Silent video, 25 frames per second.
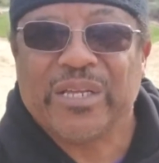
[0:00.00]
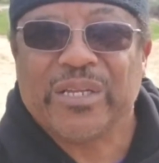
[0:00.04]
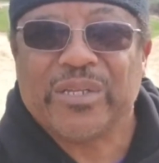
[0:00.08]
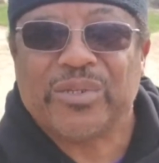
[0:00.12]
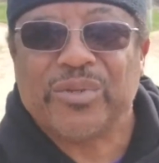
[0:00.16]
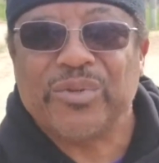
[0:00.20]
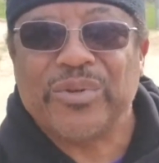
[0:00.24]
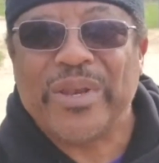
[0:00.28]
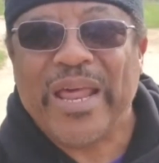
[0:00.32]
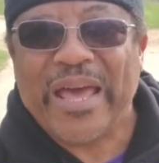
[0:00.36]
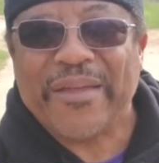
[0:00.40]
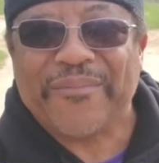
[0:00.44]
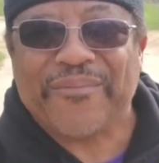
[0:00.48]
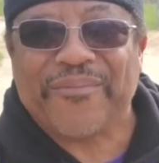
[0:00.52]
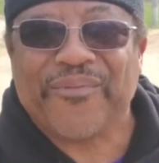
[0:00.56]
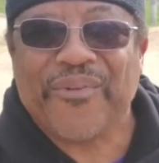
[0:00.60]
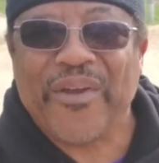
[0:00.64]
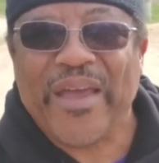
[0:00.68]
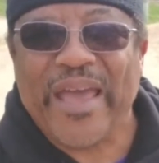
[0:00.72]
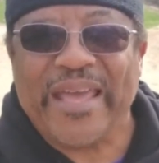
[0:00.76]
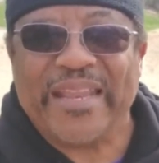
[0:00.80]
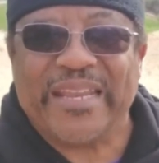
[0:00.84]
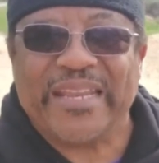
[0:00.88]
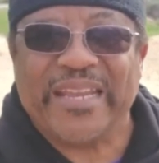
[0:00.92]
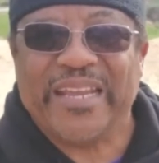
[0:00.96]
Do not
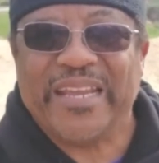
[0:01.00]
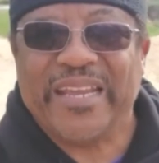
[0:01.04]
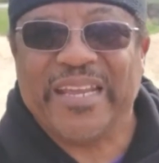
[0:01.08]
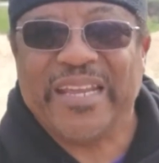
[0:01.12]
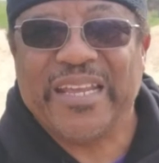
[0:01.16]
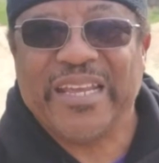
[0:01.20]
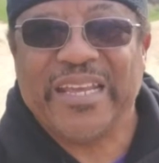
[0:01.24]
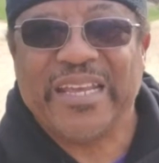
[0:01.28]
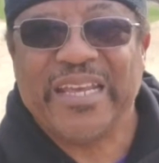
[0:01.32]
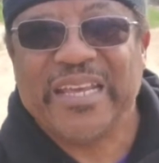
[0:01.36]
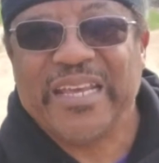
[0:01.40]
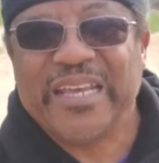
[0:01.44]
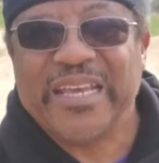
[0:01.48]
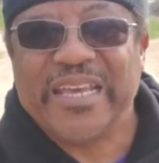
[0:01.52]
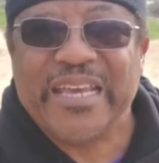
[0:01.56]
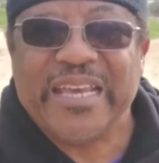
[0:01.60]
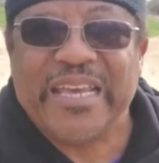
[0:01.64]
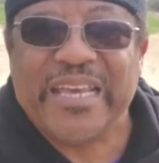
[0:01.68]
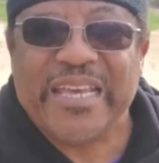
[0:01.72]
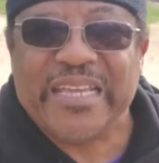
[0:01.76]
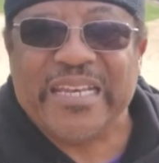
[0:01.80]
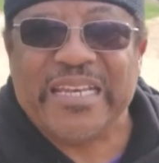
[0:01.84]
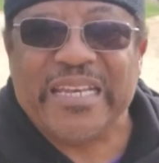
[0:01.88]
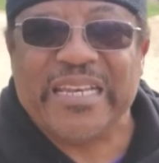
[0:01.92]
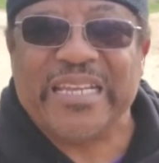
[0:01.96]
fret,
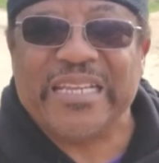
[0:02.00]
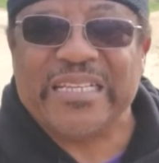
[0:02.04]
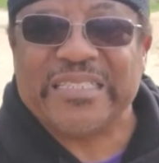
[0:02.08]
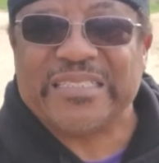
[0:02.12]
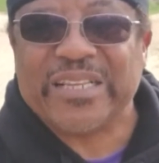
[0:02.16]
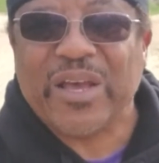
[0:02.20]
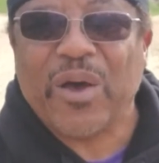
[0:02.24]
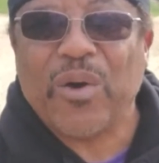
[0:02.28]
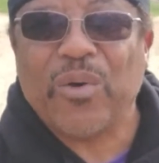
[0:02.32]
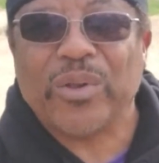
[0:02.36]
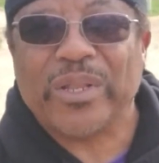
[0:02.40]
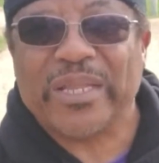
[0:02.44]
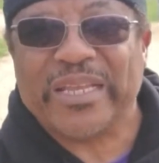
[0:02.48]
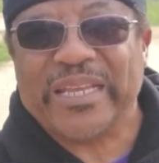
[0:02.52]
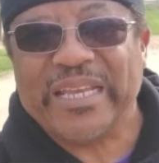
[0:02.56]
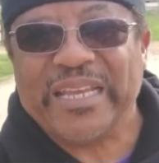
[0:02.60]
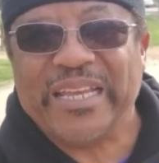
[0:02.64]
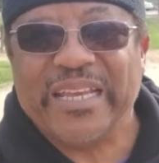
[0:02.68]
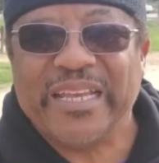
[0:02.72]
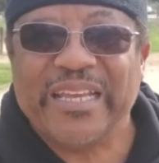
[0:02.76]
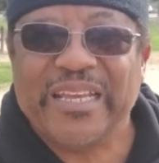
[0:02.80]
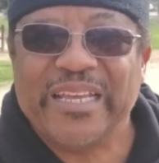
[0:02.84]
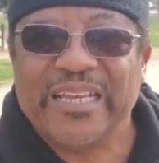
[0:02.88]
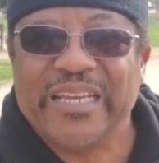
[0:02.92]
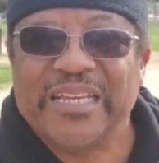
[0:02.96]
it leads only
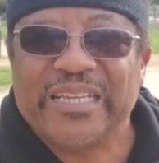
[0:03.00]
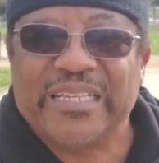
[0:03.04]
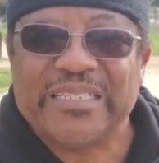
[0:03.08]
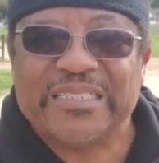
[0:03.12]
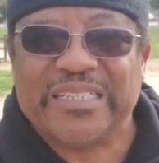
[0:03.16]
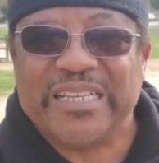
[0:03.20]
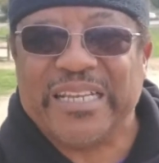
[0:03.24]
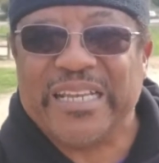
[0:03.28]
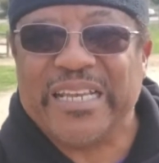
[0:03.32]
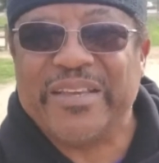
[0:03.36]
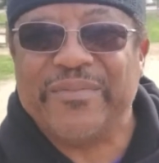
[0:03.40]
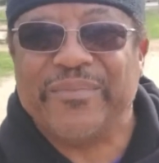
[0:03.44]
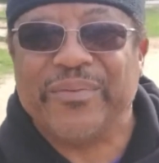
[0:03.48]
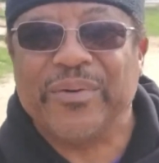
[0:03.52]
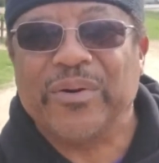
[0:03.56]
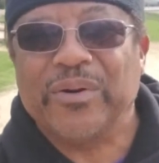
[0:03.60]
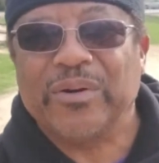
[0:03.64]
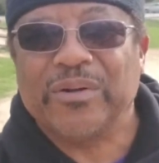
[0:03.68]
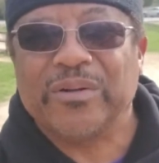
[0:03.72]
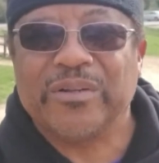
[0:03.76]
to evil."